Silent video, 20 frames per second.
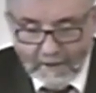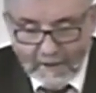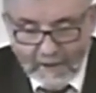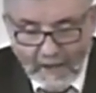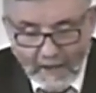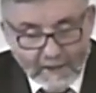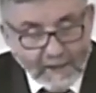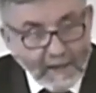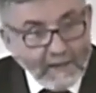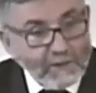
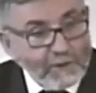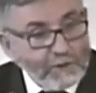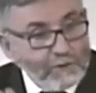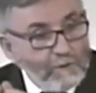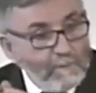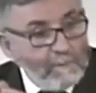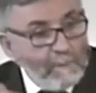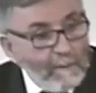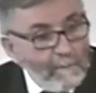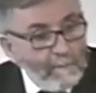And let's
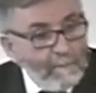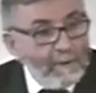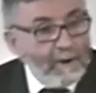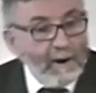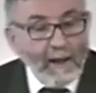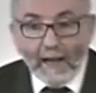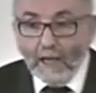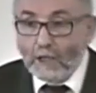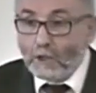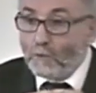remember,
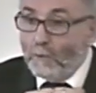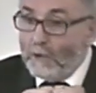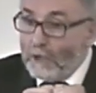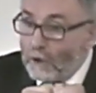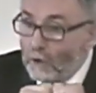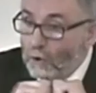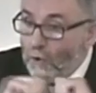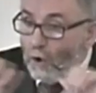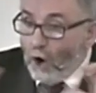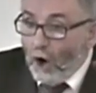as we
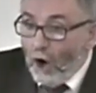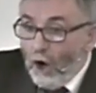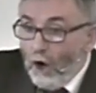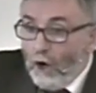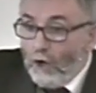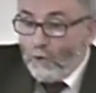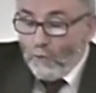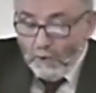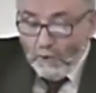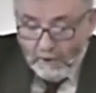go
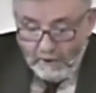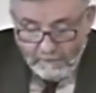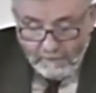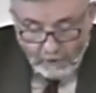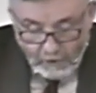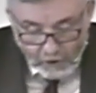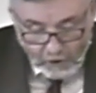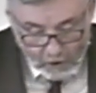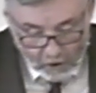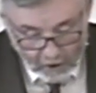out
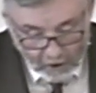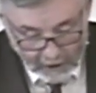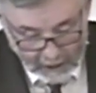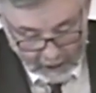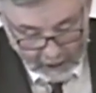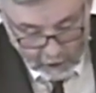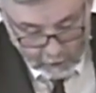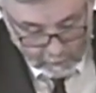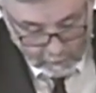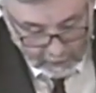wherever God
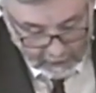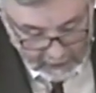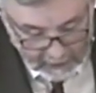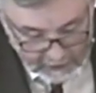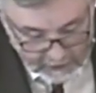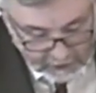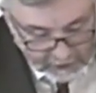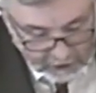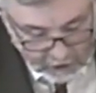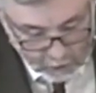has
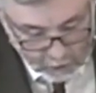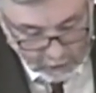placed us,